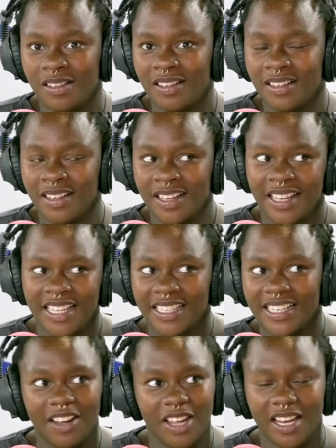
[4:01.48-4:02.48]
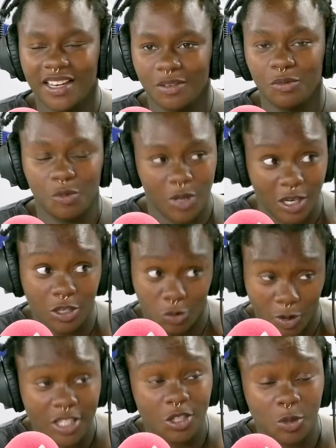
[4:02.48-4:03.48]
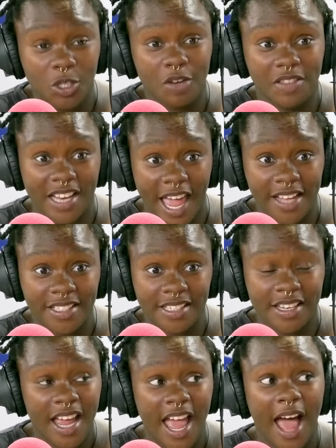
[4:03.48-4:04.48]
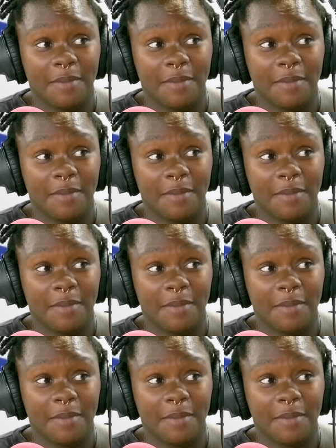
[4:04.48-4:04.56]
cool. They're like, okay, you want us to switch off the lights?